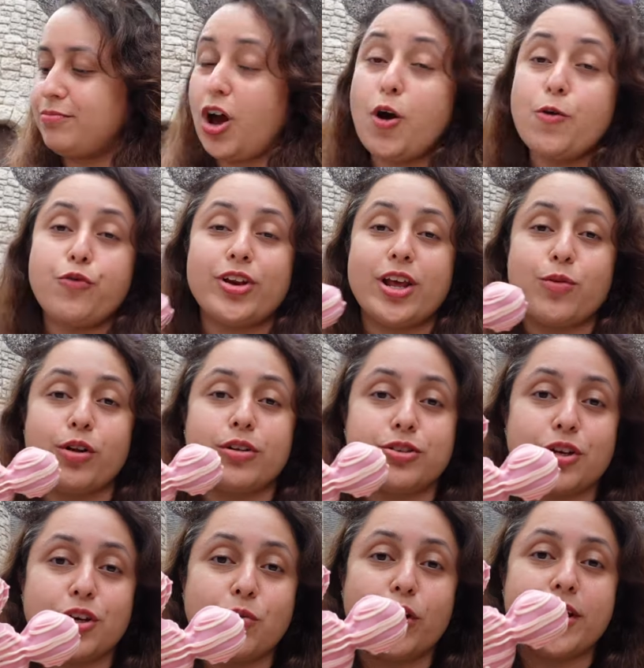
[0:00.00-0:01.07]
hopefully will
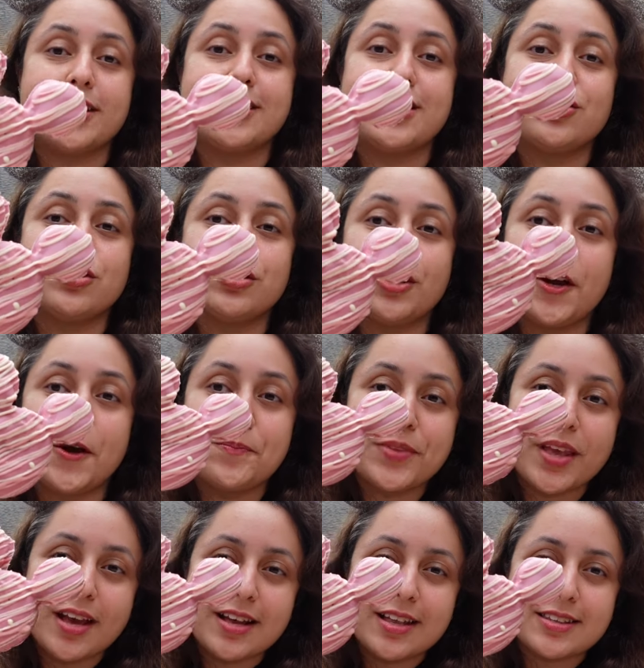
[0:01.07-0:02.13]
do what it needs to do.
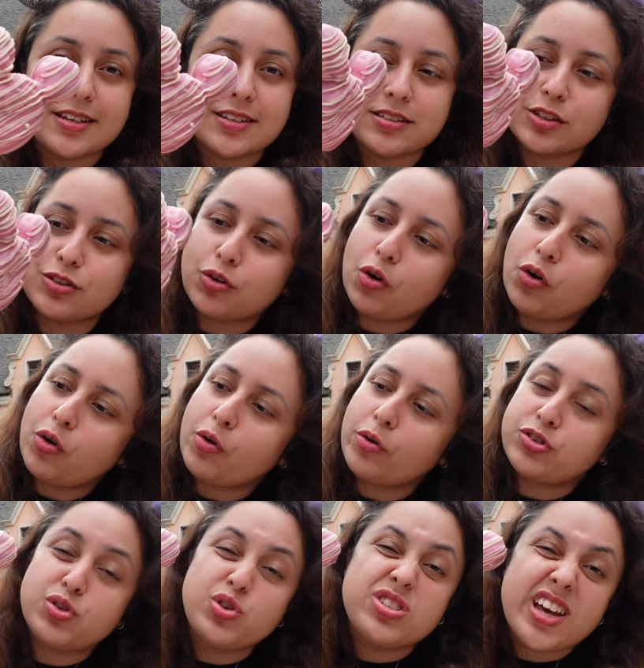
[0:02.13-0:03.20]
This little
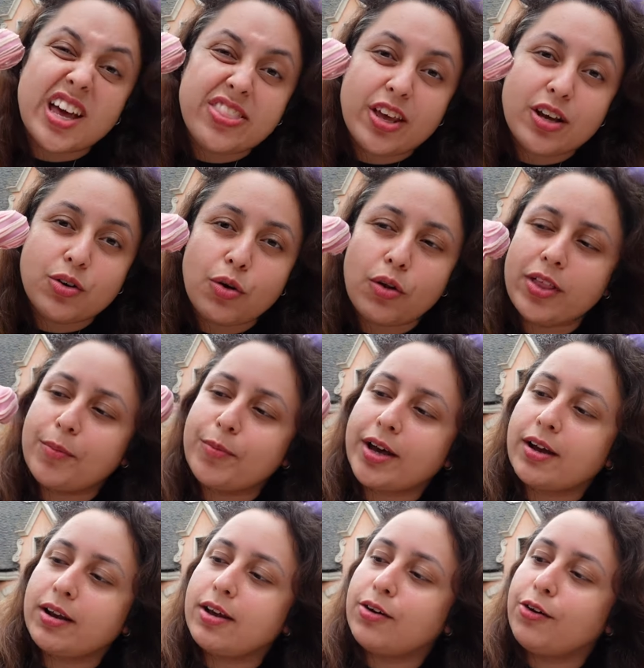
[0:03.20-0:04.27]
sucette, they call them,
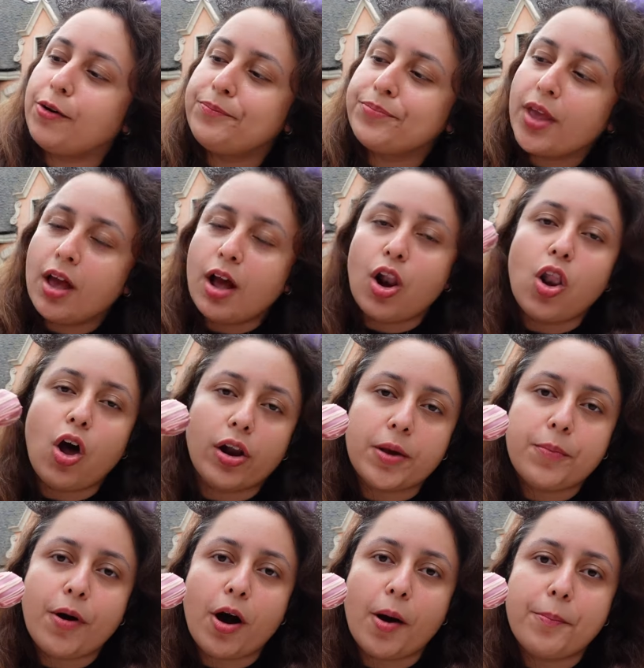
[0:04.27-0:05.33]
like a little
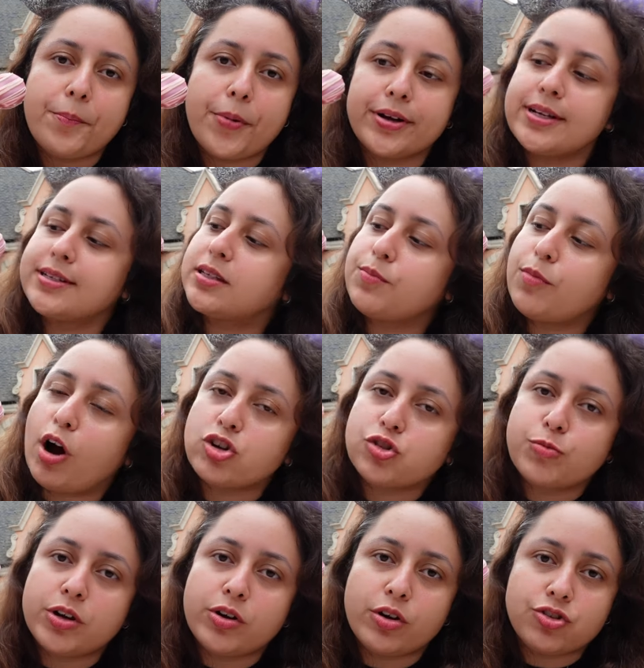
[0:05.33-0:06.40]
lollipop, but it's a
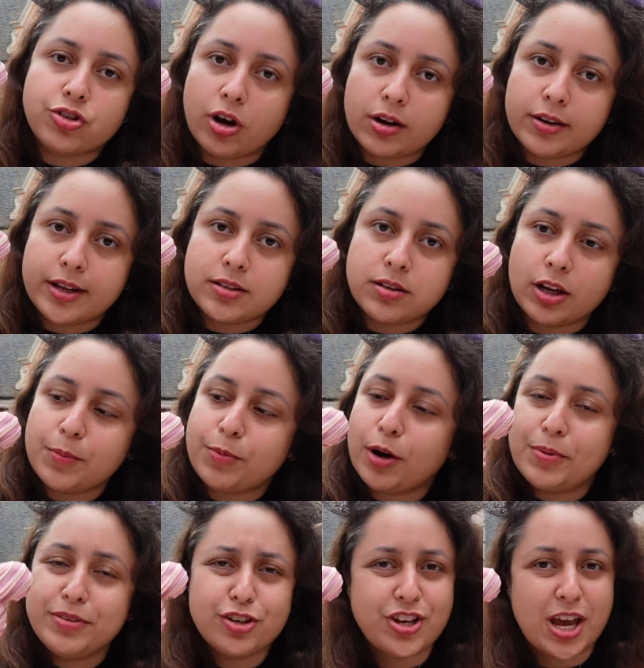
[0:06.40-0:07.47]
marshmallow chocolate
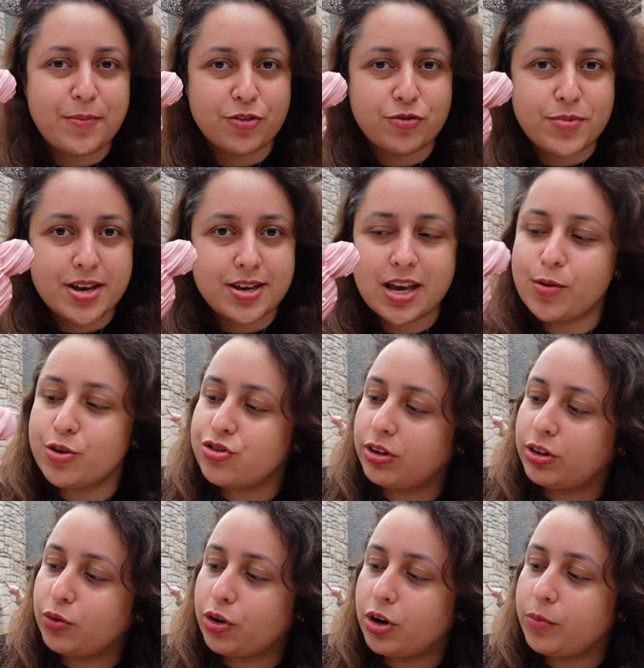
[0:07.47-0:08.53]
lollipop in the shape of Mickey, which is
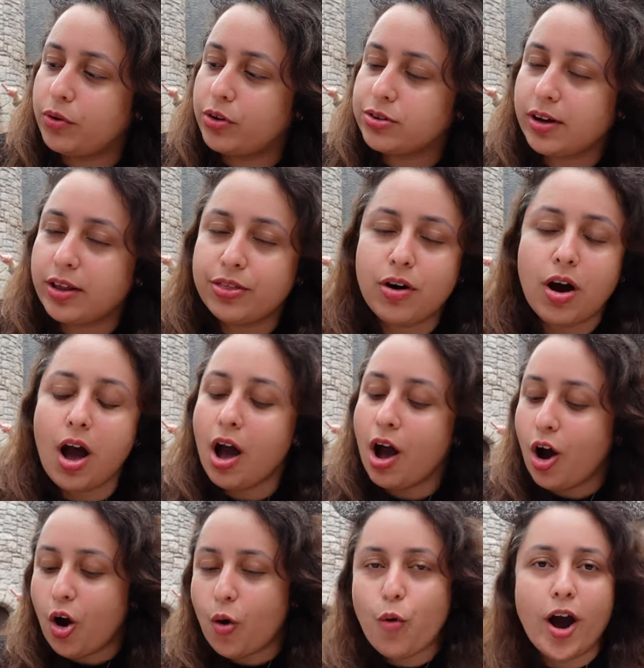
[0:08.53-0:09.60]
adorable. So I thought,
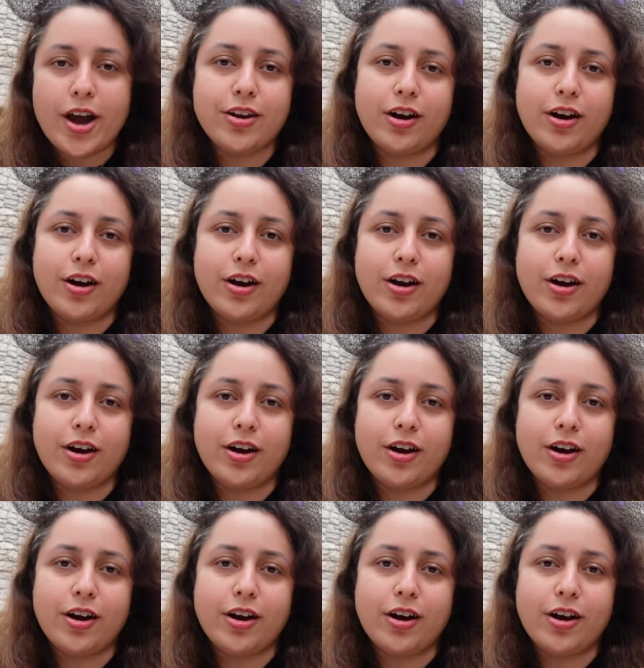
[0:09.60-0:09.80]
why